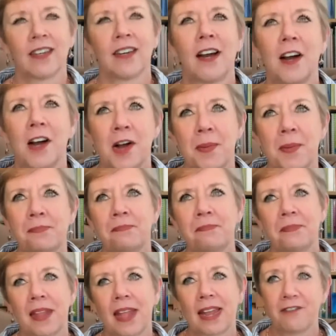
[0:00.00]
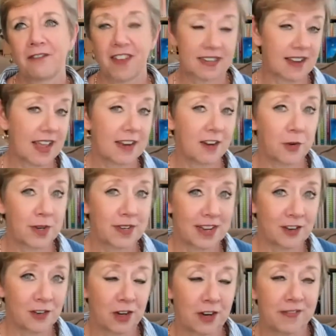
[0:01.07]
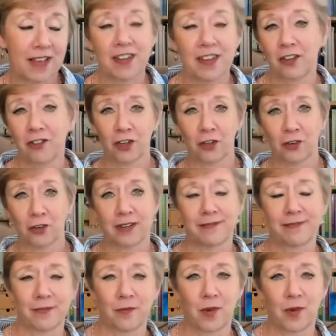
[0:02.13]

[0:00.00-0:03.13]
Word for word: Um, in fact, I had no intention of having children.